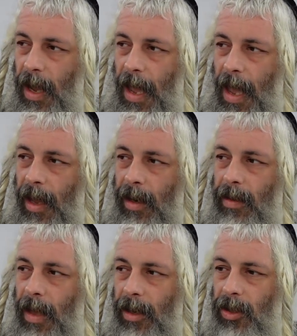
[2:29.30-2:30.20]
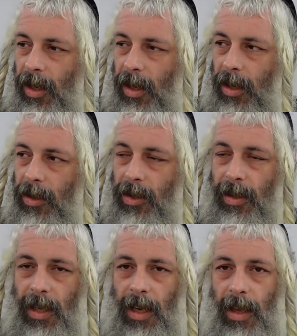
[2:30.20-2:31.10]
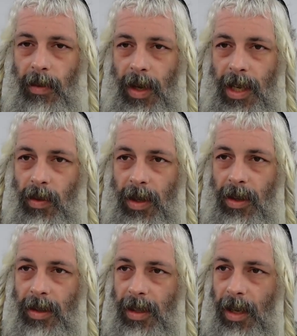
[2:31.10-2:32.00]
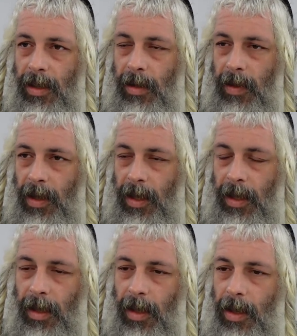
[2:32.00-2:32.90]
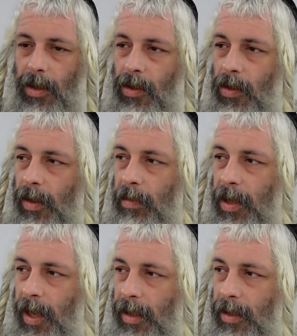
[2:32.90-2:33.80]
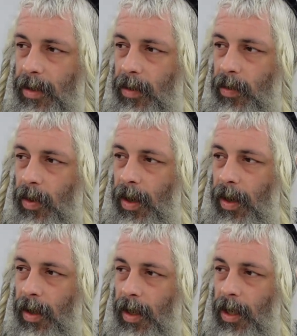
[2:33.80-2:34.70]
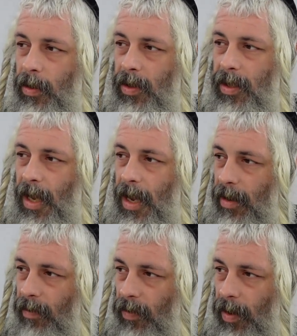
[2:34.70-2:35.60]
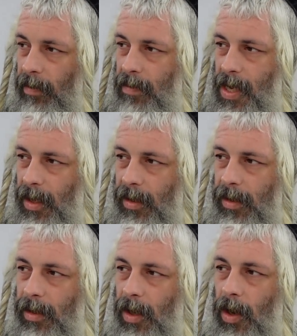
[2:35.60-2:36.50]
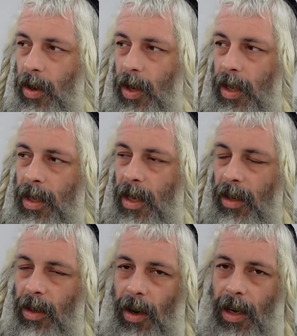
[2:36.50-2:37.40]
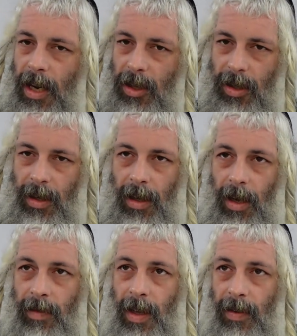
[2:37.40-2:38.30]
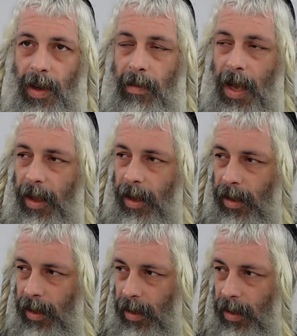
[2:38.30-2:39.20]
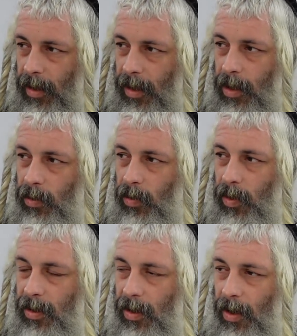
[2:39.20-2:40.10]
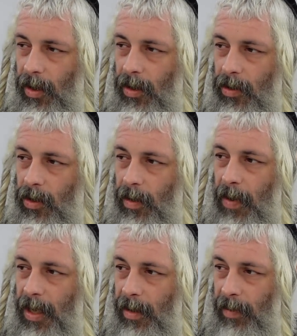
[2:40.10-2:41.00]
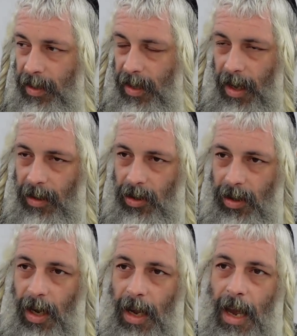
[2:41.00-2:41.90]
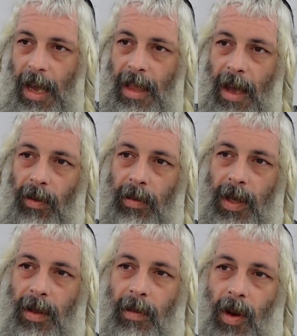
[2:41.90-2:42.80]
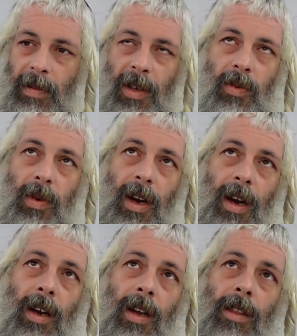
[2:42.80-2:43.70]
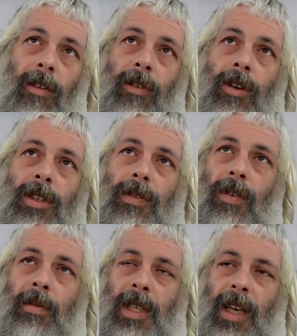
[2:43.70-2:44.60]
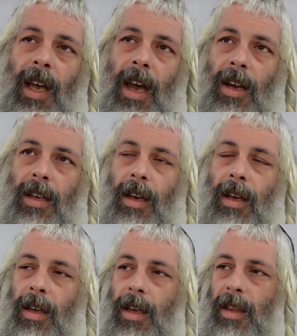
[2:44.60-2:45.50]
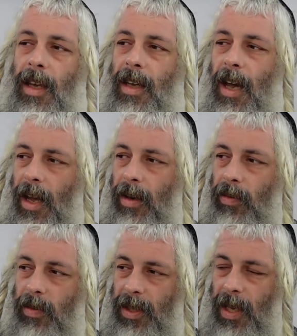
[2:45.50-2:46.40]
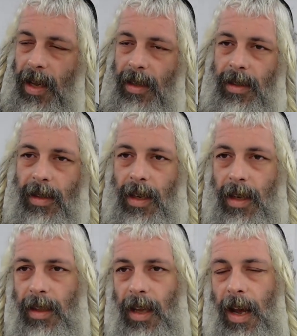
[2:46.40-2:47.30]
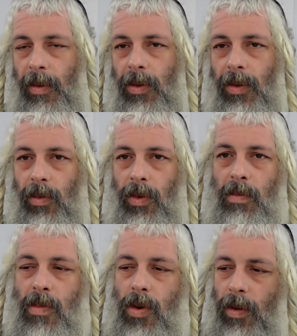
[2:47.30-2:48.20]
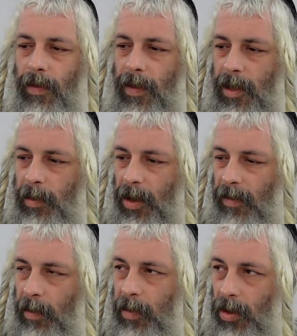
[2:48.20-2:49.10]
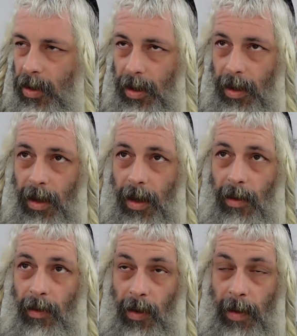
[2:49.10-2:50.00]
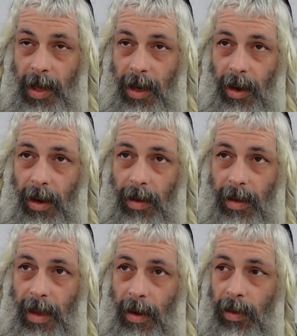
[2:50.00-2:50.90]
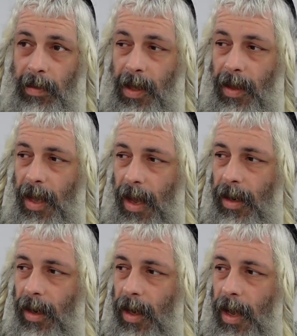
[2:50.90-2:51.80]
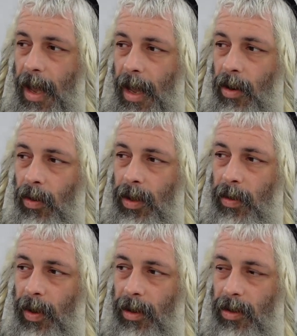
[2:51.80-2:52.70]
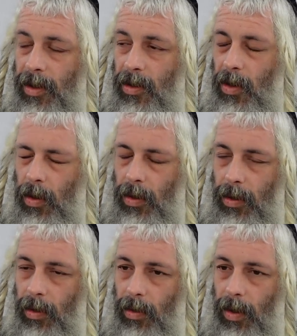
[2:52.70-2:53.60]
And the Alshech HaKadosh is saying that when he returns ultimately to the place where he was taken from, means in the incarnation of David HaMelech, he will return to the Beit HaMikdash, and that will be the moment where the verse from Zechariah that God says that I will remove the spirit of impurity from the earth, that will be then, and only when there's a total